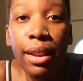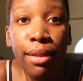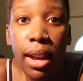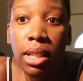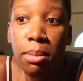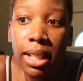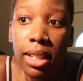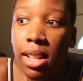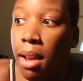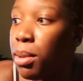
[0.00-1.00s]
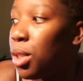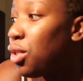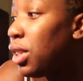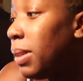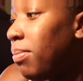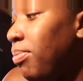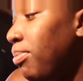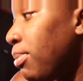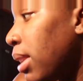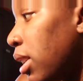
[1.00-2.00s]
he found him at the top of the tree.
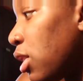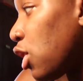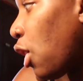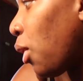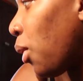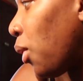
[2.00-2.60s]
So